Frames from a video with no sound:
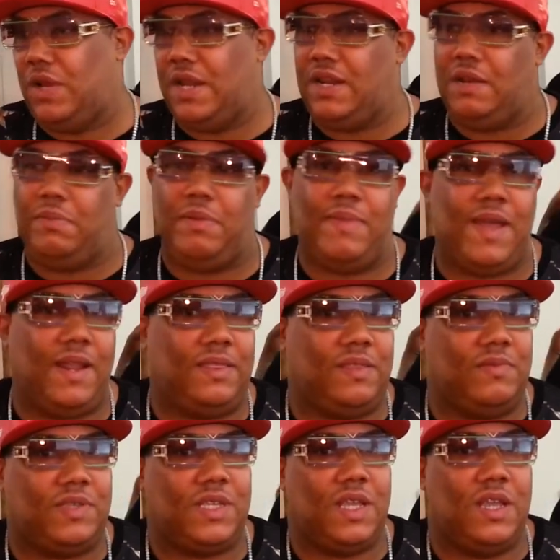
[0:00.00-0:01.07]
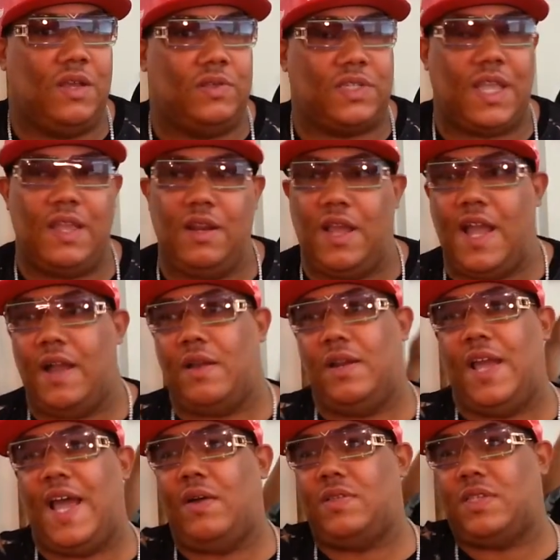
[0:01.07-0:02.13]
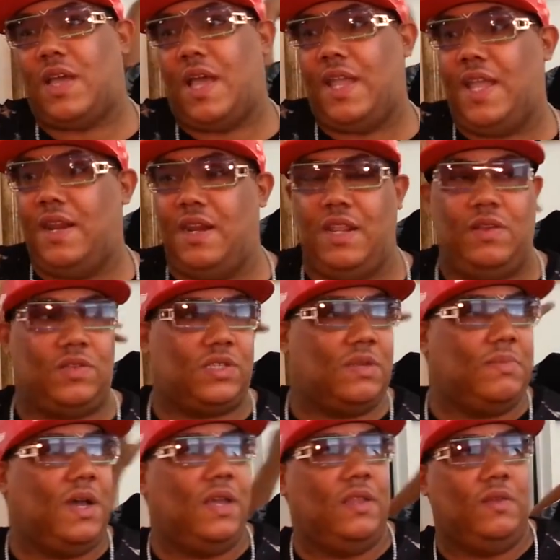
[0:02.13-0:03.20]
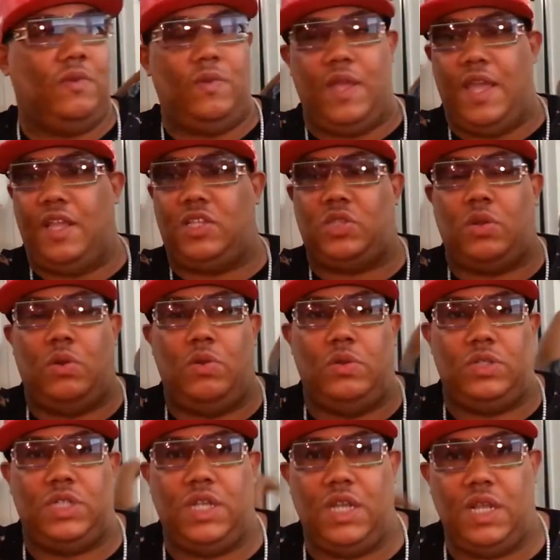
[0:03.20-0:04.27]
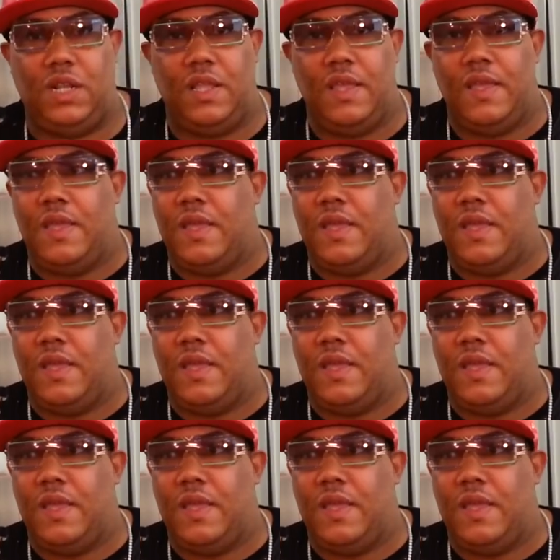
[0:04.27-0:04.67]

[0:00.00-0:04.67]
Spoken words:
They need to be mad at themselves. How can an outside entity or some other external shit